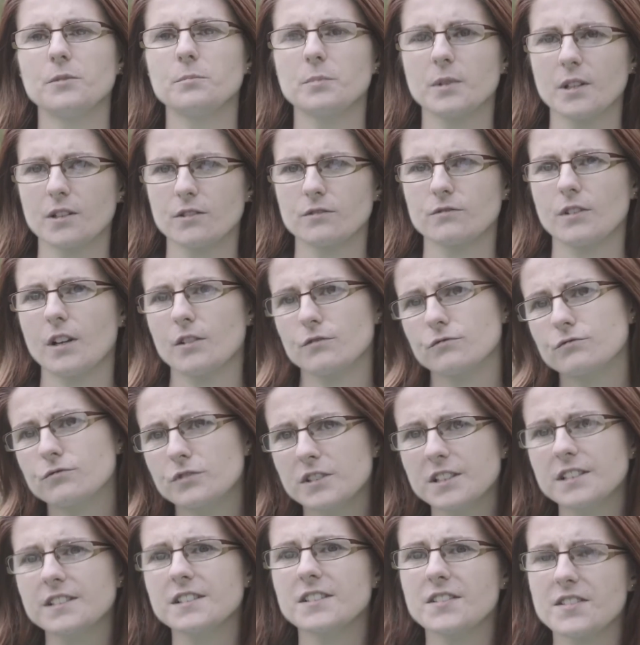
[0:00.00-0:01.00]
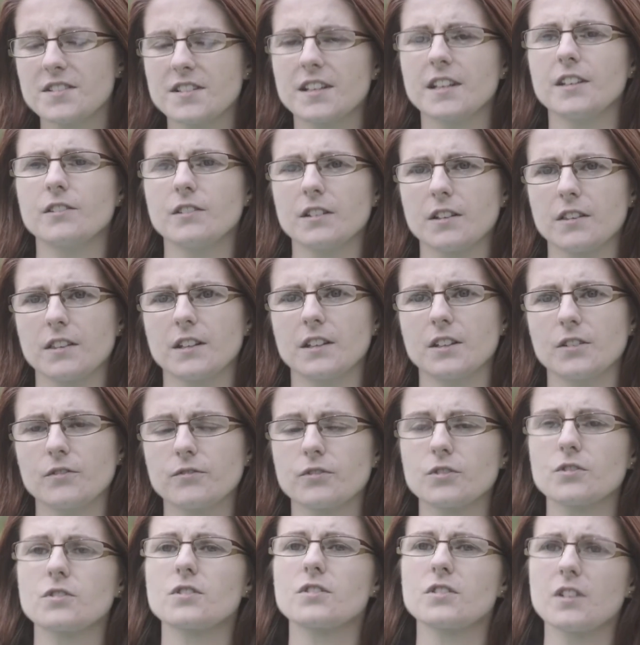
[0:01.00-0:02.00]
be a really scary thing
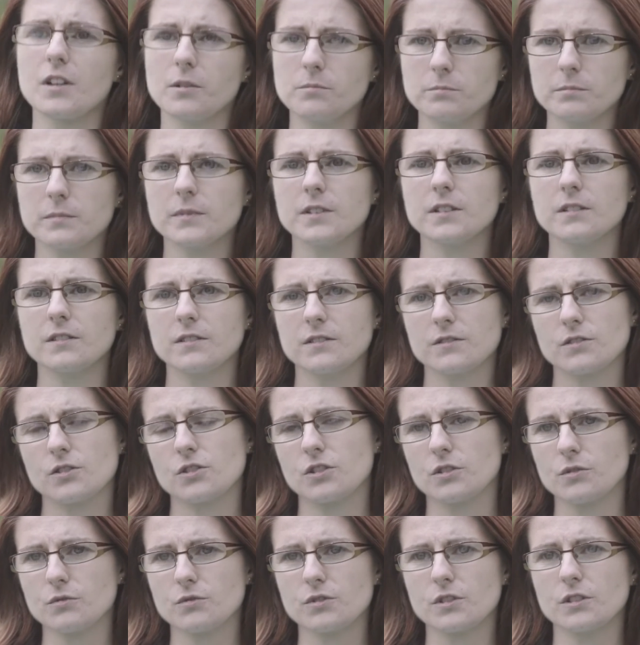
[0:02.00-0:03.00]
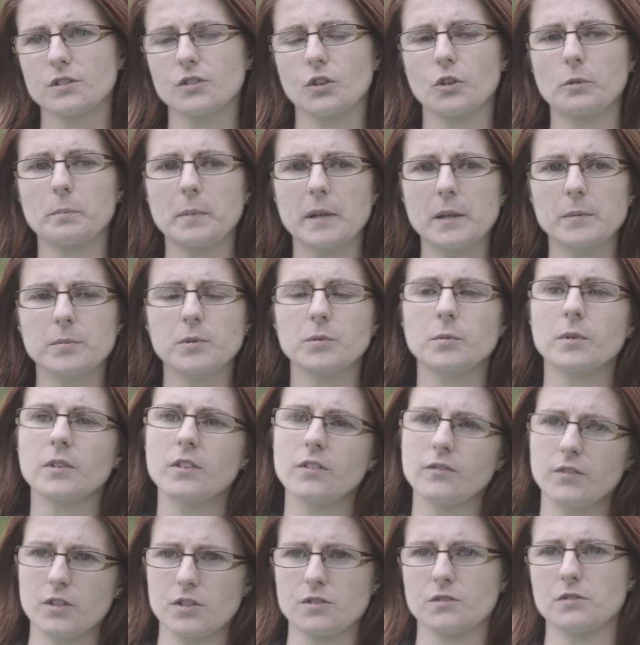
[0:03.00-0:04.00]
for some children or people with a
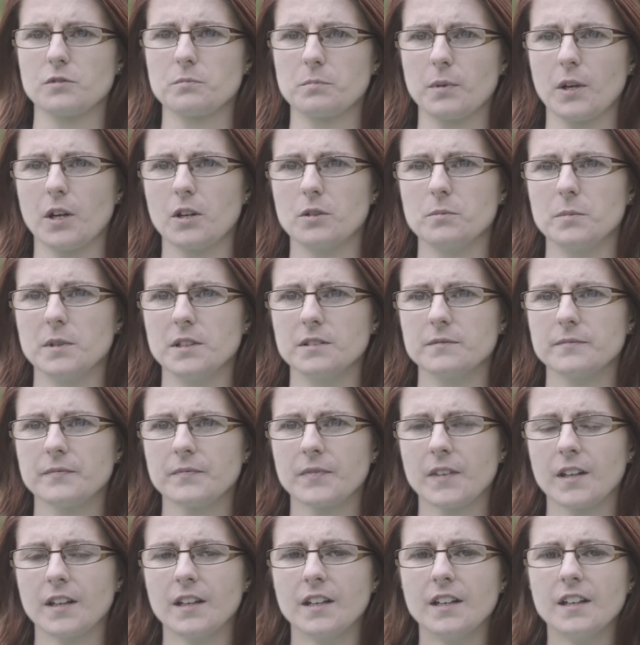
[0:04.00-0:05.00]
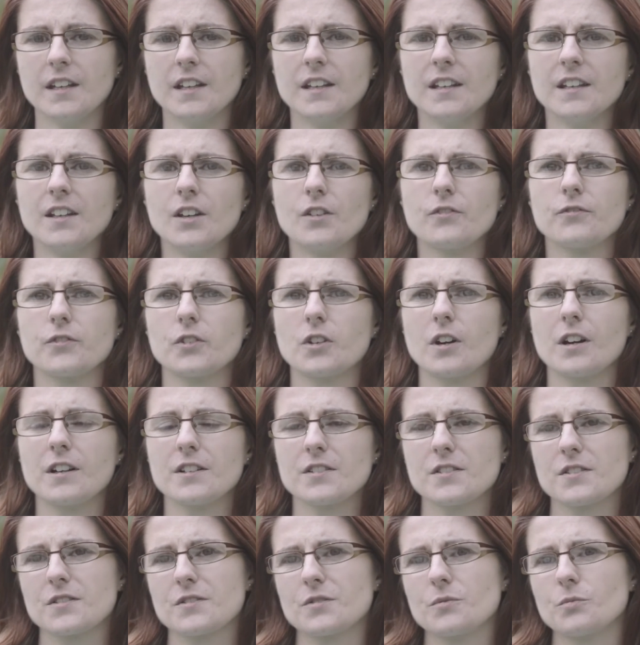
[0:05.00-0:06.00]
visual impairment. For
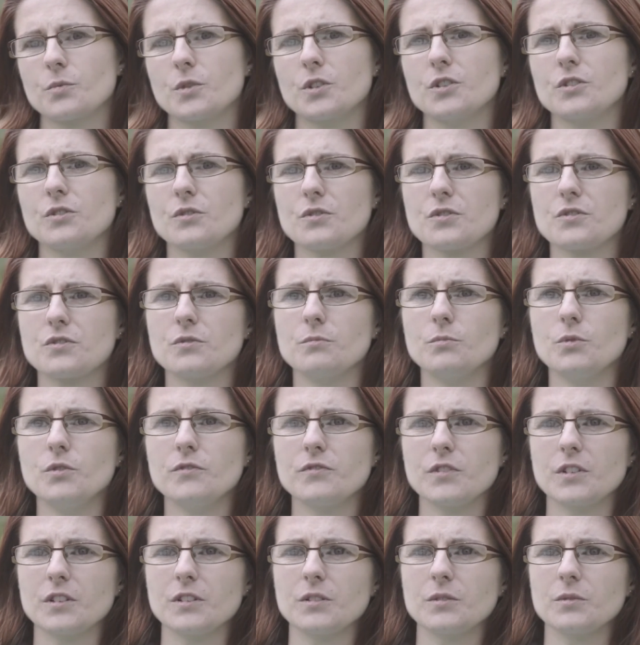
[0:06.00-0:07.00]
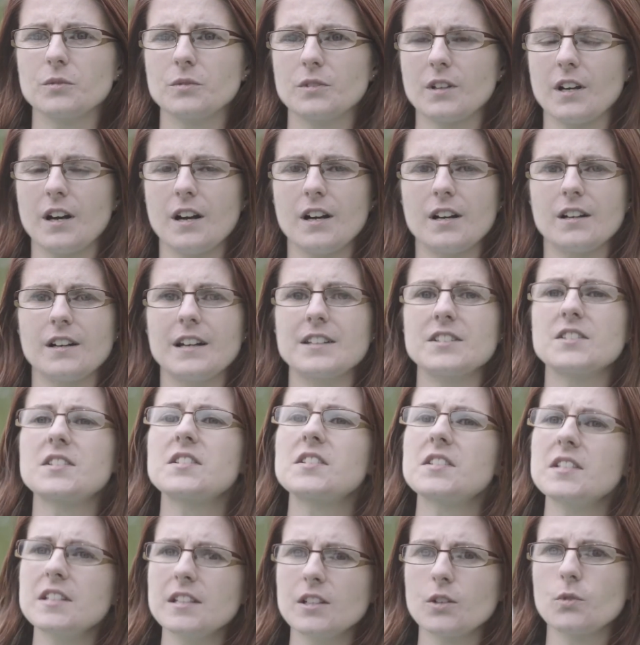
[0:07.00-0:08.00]
us, we're used to moving and
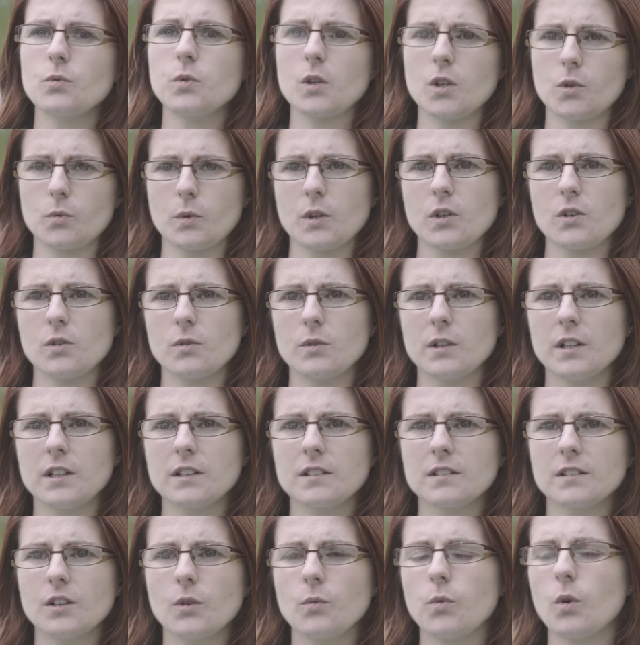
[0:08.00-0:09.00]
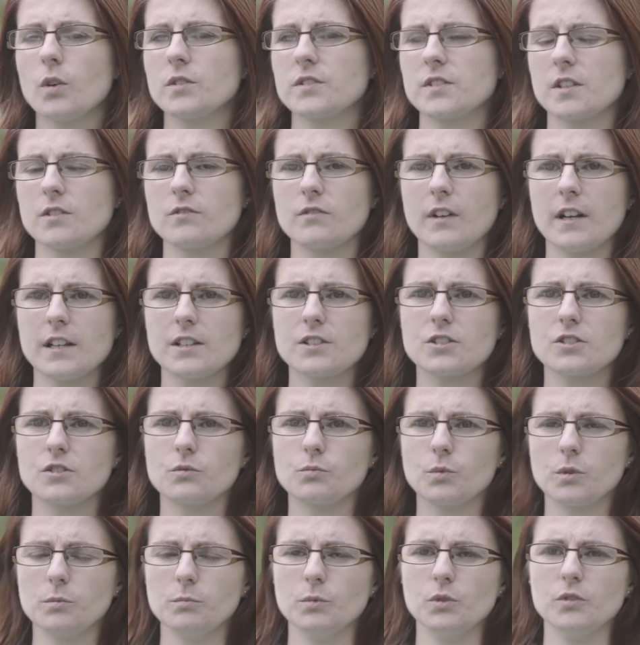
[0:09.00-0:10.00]
seeing where we're going, what direction
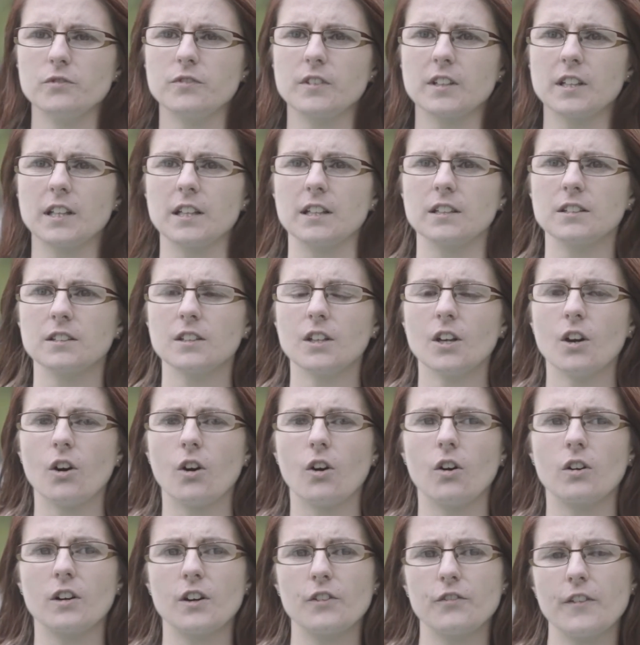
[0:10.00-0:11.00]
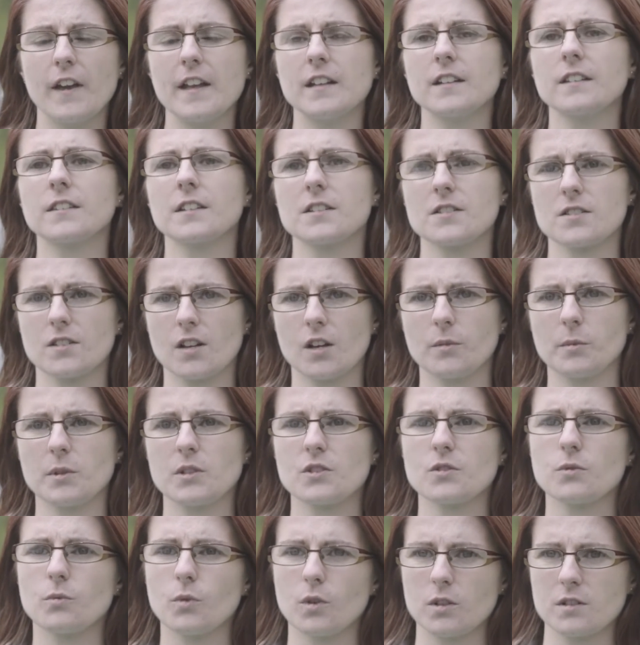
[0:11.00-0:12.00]
we're moving in, or if anything's coming
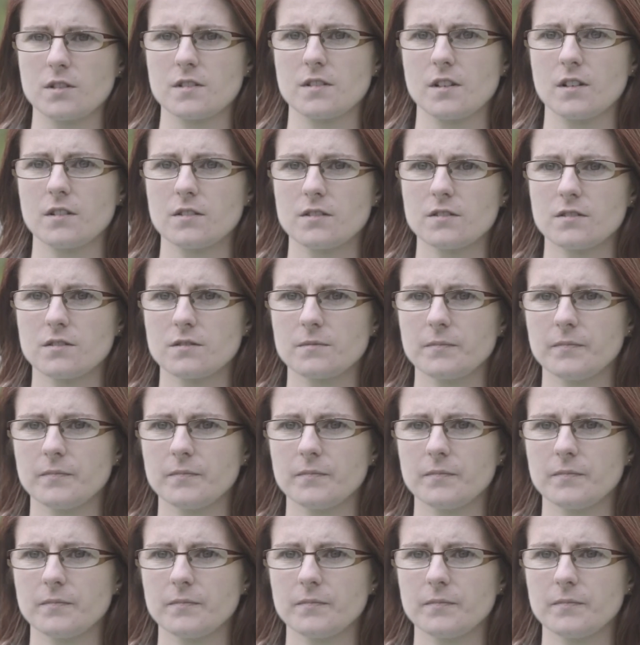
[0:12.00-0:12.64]
towards us.